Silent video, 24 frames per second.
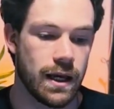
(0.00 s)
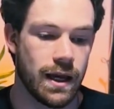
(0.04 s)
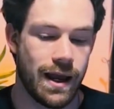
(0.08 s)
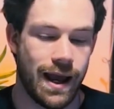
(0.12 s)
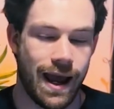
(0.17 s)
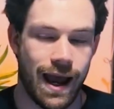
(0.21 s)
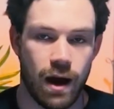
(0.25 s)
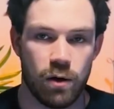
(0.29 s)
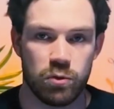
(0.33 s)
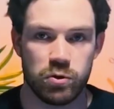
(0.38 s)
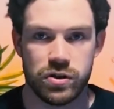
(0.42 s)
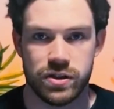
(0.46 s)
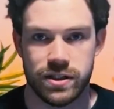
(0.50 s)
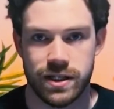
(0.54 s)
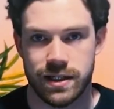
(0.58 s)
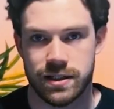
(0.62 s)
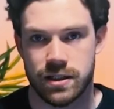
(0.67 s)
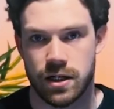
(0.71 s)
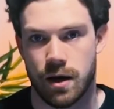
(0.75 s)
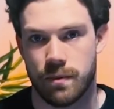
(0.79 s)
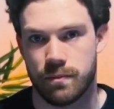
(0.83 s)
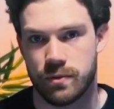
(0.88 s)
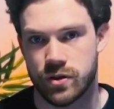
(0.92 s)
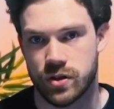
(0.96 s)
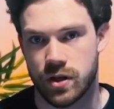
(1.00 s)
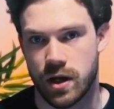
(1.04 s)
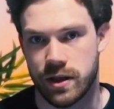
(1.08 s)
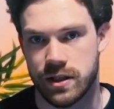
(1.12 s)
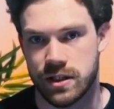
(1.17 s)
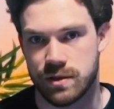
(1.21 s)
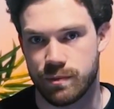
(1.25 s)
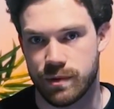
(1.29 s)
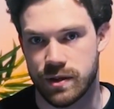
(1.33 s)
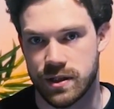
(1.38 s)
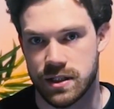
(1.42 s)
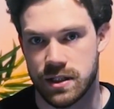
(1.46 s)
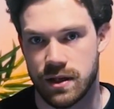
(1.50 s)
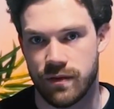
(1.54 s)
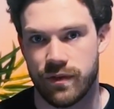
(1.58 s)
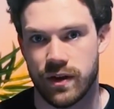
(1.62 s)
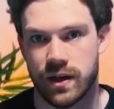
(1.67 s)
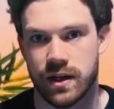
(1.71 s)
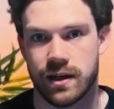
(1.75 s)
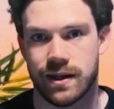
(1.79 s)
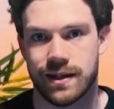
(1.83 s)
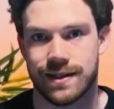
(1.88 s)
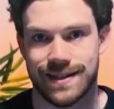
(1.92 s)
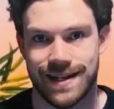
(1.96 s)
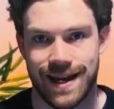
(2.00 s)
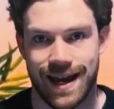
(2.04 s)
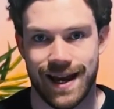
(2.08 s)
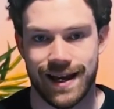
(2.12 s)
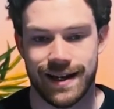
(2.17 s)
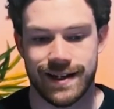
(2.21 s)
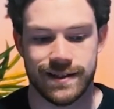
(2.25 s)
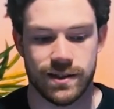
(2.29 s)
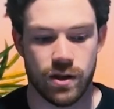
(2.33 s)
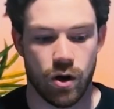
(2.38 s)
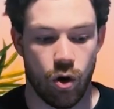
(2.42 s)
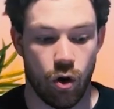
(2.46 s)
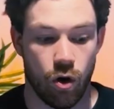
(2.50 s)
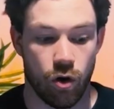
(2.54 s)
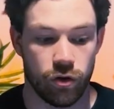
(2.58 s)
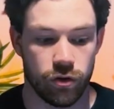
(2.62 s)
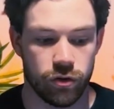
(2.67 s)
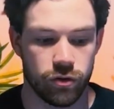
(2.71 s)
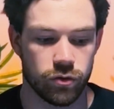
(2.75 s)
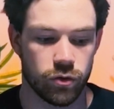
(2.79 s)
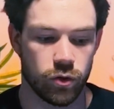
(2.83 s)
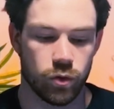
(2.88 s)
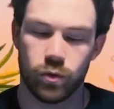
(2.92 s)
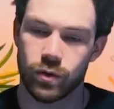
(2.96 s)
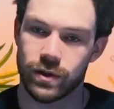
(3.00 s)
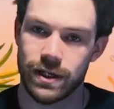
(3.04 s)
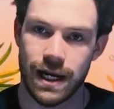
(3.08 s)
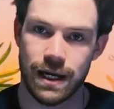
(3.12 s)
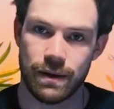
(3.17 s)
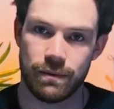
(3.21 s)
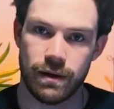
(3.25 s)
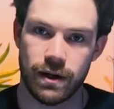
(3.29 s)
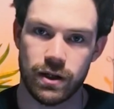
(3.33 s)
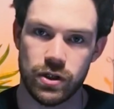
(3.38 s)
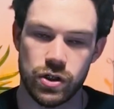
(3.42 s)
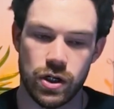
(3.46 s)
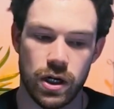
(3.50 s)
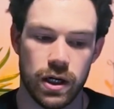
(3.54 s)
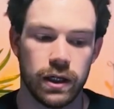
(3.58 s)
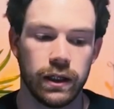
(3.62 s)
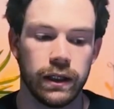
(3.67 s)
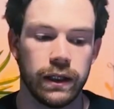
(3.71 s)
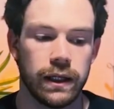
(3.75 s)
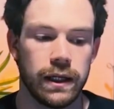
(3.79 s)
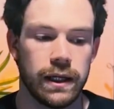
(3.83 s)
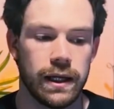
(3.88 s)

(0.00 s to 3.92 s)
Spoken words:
how to set up certain specific tags on Google Tag Manager.